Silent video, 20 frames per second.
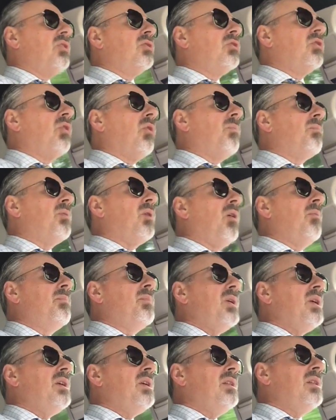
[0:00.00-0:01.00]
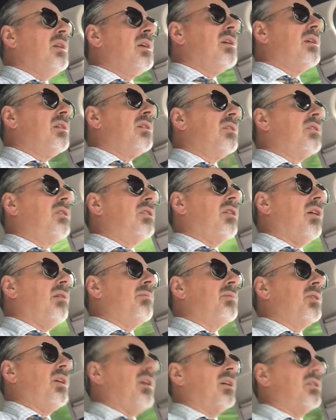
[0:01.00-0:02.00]
you'll pump in
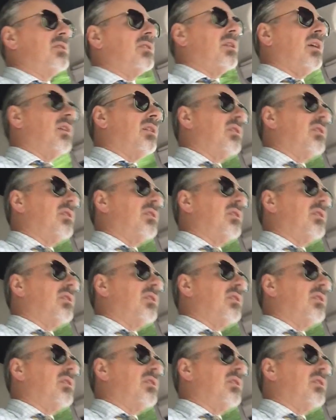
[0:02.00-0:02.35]
carbon dioxide